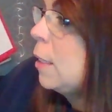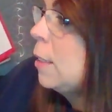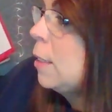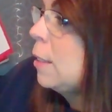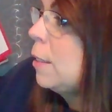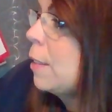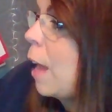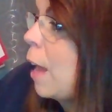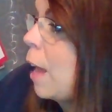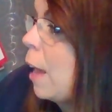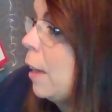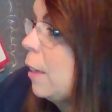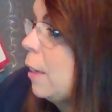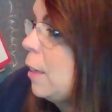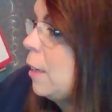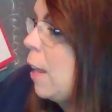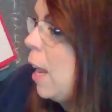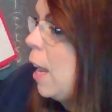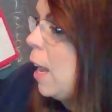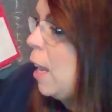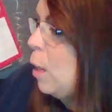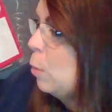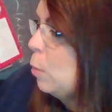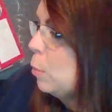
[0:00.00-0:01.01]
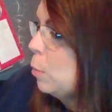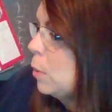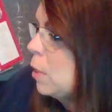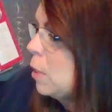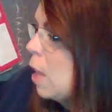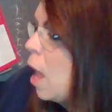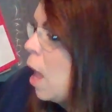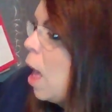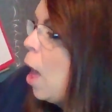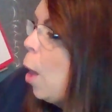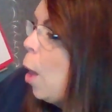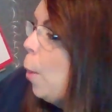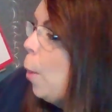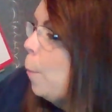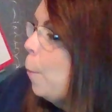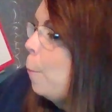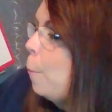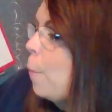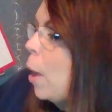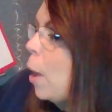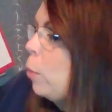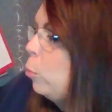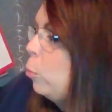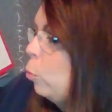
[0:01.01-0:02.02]
exotic names:
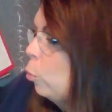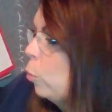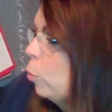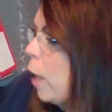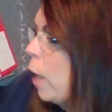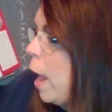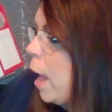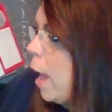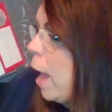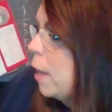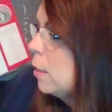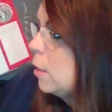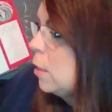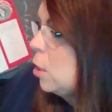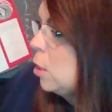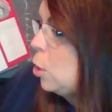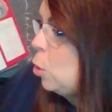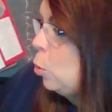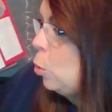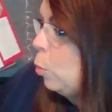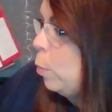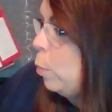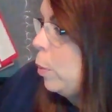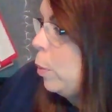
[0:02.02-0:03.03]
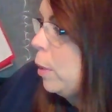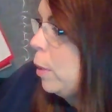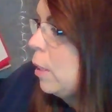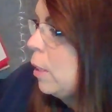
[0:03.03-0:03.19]
mountain rat soup,